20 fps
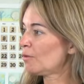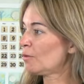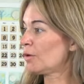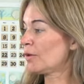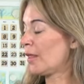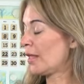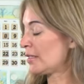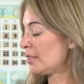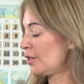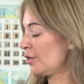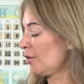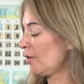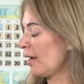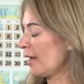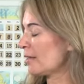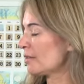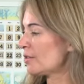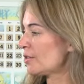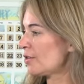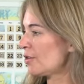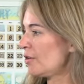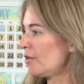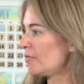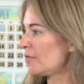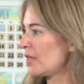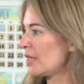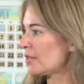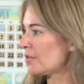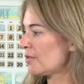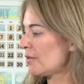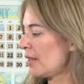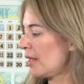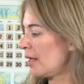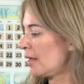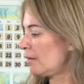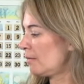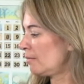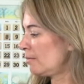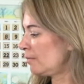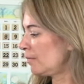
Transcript: Well, that's your answer. You have to answer that.